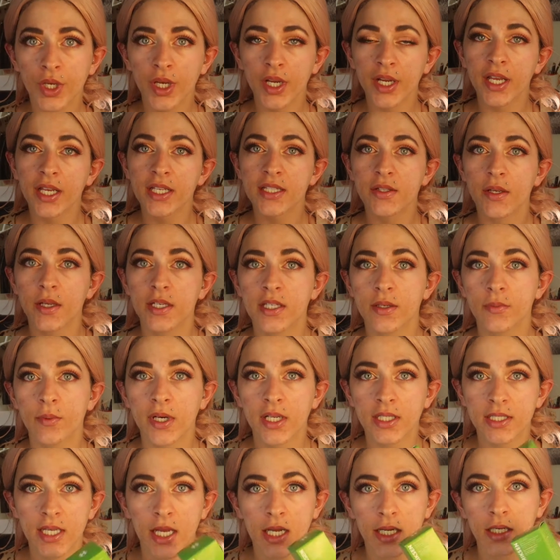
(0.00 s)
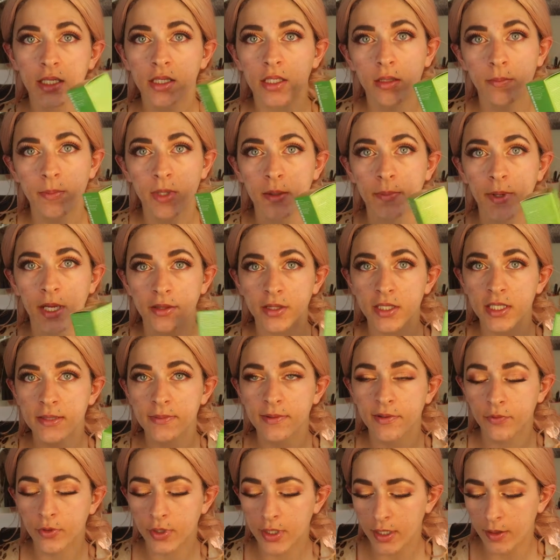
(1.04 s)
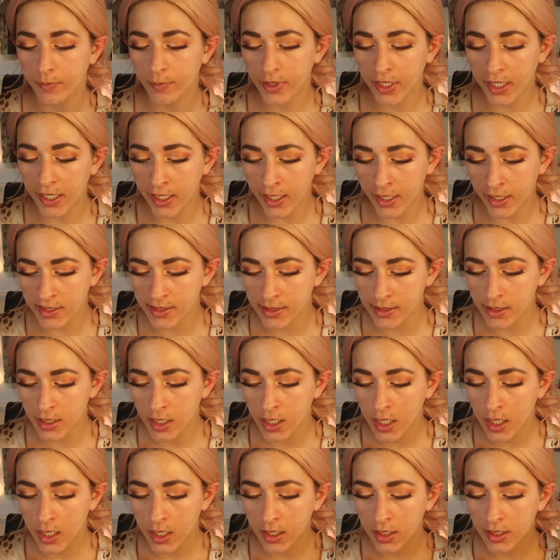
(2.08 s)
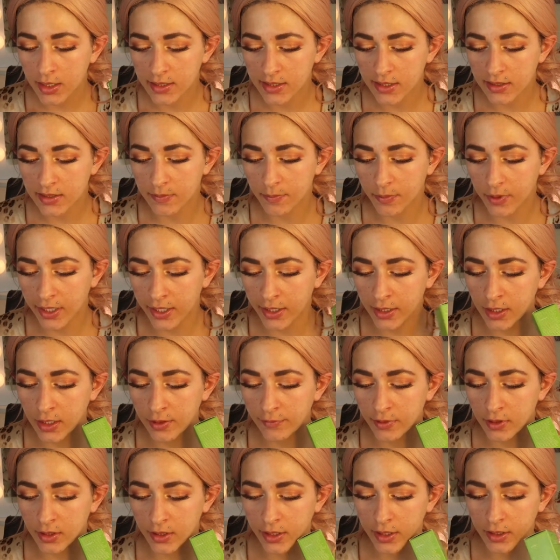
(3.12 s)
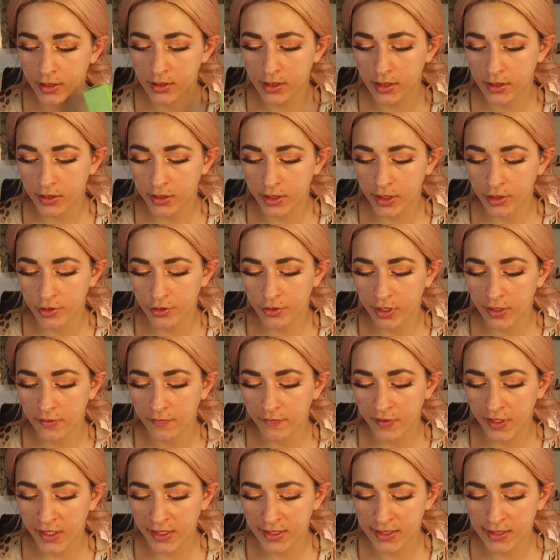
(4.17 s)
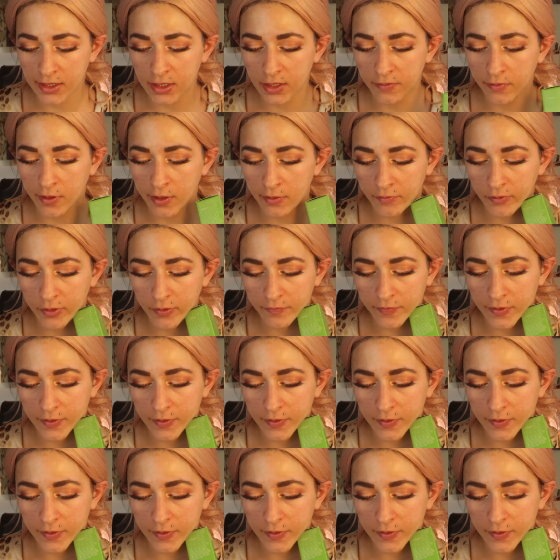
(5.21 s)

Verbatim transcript: Alright guys, so I did want to talk a little bit about this before I apply it. It says apply an even layer to clean dry face, leave on for